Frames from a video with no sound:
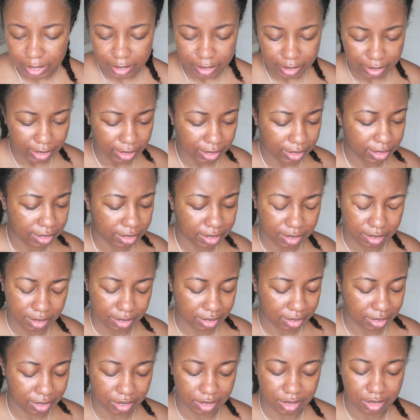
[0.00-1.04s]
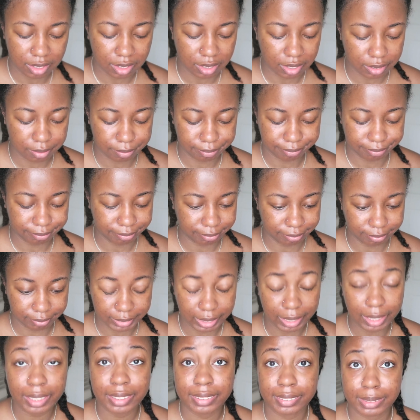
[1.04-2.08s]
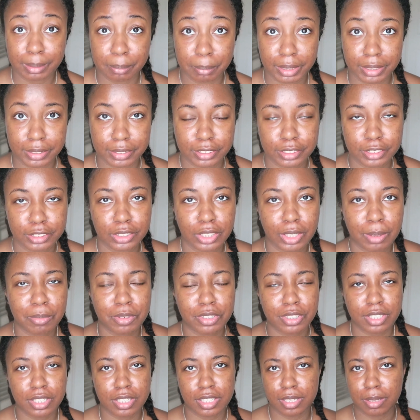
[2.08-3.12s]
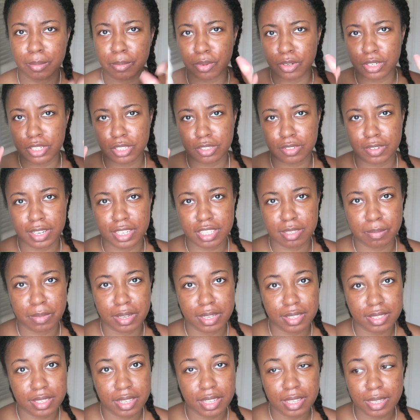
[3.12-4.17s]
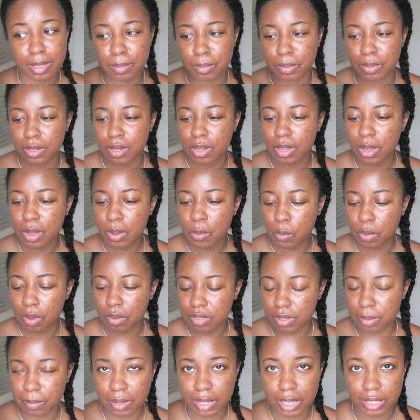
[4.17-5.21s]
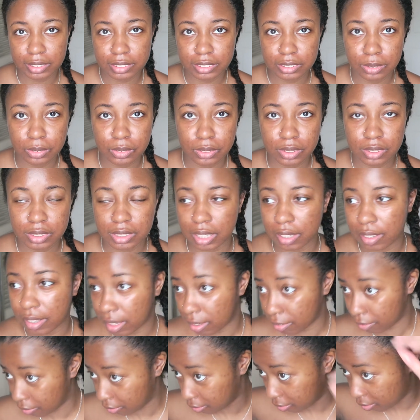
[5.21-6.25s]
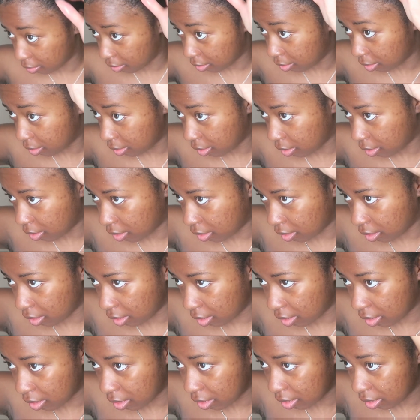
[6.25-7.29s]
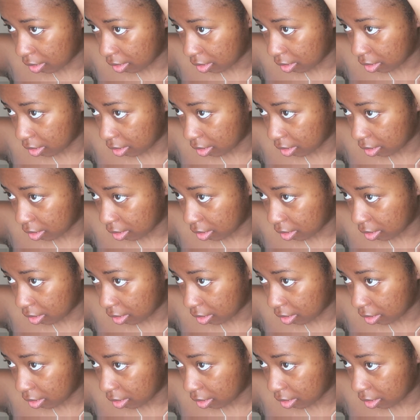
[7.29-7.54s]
and like, yeah, it's a mess. So I'm just going to moisturize my scalp with some castor oil that I have here.